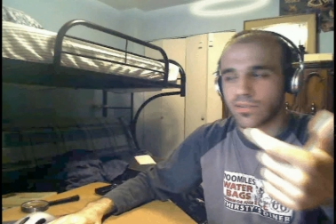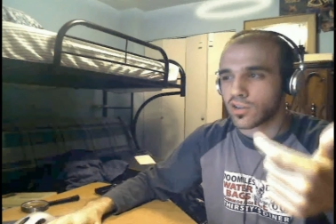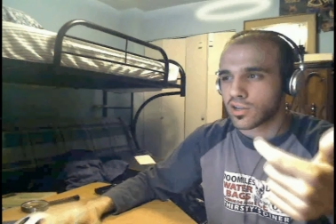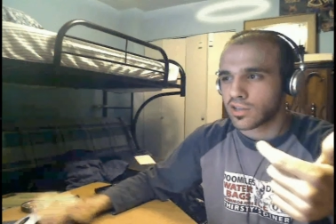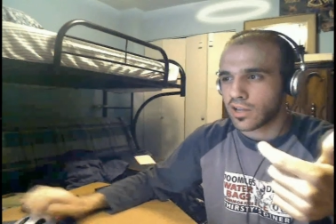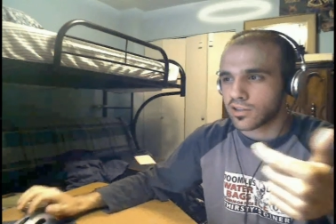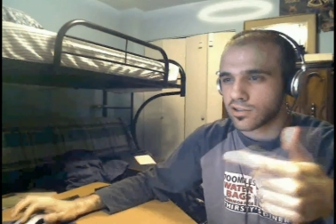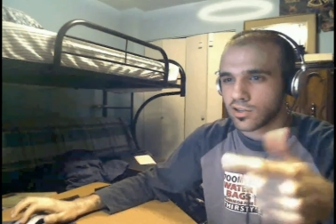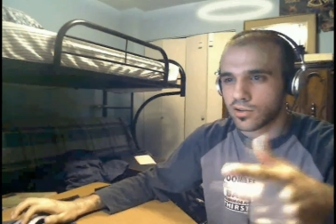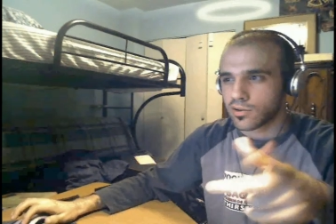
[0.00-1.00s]
a look at that.
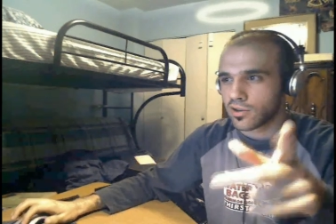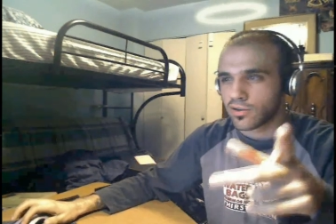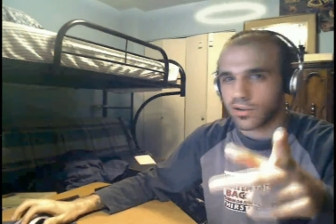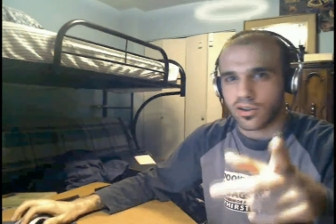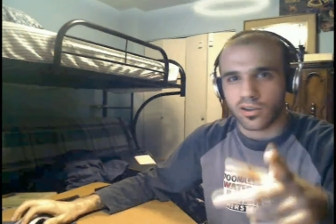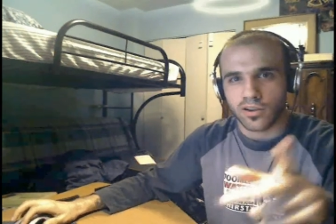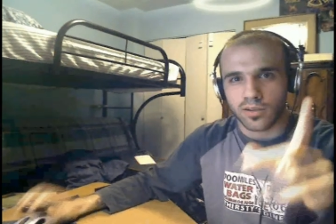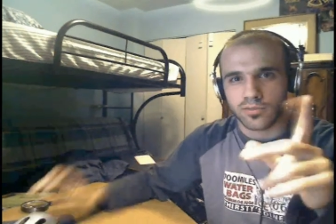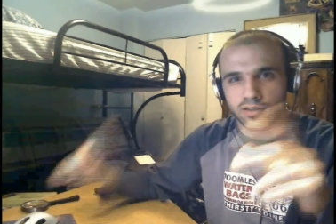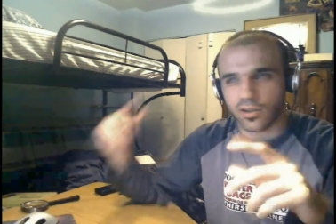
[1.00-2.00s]
So here, here
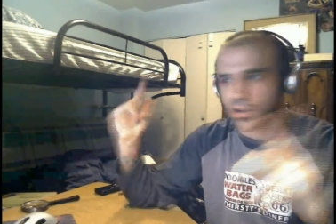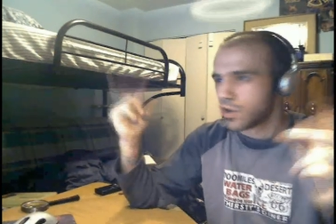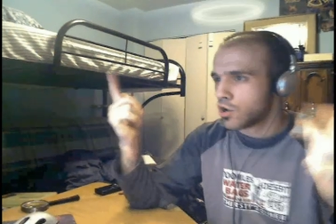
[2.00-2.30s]
comes the